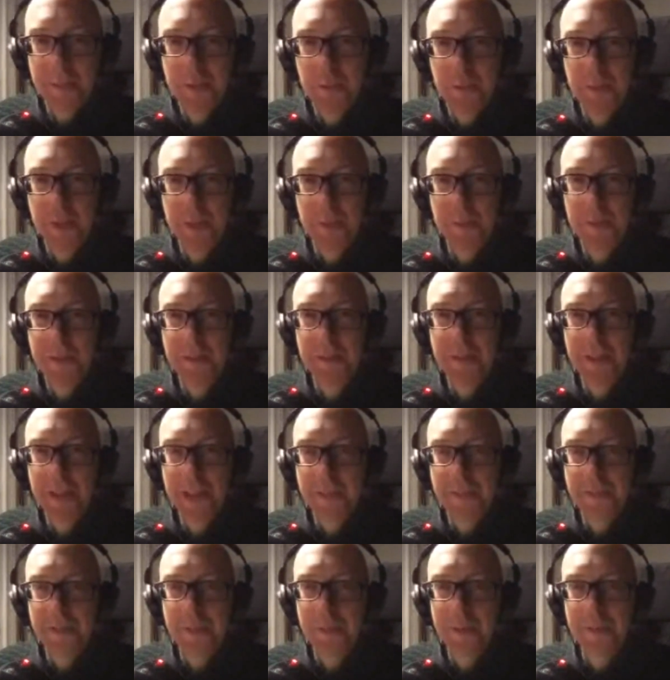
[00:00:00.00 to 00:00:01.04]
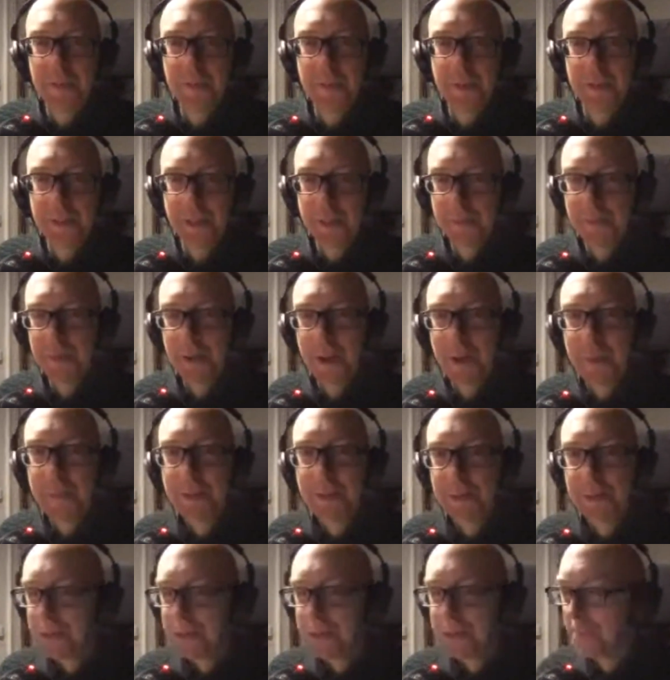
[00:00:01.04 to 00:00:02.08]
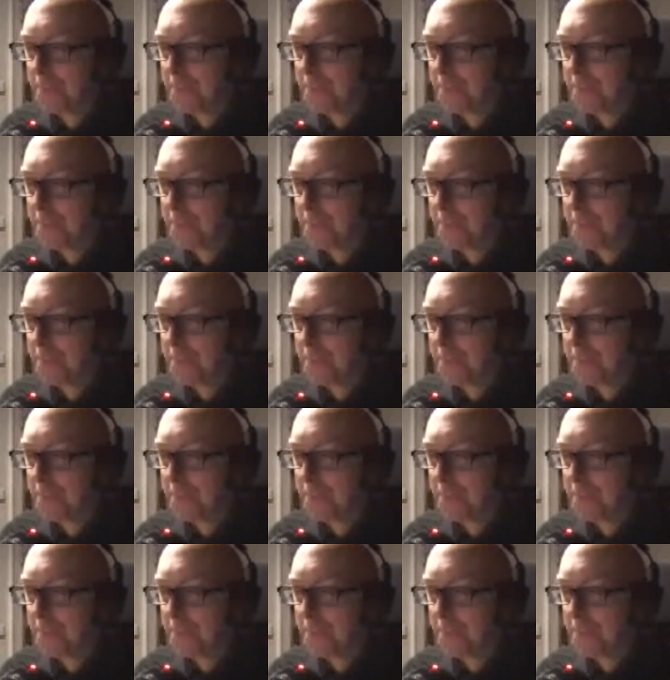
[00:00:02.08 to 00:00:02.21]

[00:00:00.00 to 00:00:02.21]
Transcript: but we still have someone from the same time zone as